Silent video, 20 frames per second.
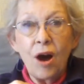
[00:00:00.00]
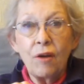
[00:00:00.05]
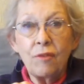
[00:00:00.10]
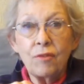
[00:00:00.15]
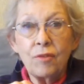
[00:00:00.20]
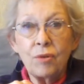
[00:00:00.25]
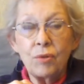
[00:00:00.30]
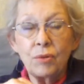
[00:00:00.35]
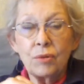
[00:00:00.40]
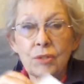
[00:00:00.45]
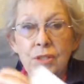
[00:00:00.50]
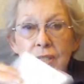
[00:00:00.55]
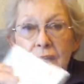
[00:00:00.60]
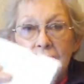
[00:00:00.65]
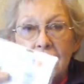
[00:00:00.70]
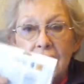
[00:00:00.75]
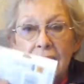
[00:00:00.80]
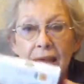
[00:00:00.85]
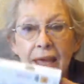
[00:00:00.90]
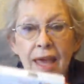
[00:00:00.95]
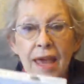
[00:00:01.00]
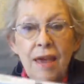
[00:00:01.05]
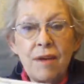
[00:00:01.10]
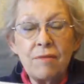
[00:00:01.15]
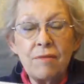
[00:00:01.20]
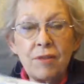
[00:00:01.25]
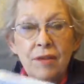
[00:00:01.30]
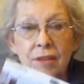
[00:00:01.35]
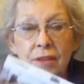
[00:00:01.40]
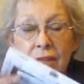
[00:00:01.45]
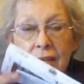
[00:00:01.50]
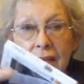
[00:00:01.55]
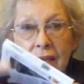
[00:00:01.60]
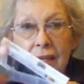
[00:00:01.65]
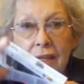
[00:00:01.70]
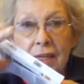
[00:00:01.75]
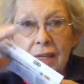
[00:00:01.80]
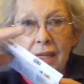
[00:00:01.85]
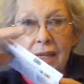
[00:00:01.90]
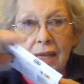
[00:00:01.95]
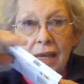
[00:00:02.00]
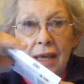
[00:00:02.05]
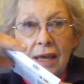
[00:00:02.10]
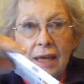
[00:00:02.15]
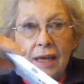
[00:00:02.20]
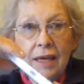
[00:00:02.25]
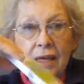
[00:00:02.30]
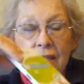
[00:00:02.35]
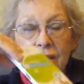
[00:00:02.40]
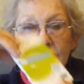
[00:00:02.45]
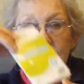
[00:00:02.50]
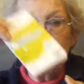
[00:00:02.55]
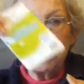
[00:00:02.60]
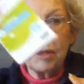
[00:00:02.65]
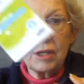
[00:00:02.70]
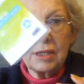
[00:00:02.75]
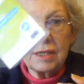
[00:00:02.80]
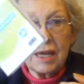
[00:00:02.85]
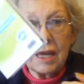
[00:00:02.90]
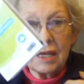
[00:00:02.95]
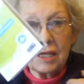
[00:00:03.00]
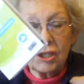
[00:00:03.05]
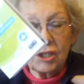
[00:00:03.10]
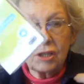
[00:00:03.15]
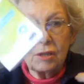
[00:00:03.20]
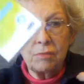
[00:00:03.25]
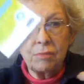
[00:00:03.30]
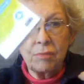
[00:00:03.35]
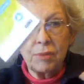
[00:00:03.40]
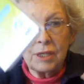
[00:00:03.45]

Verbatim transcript: Of course, everything in here is protection,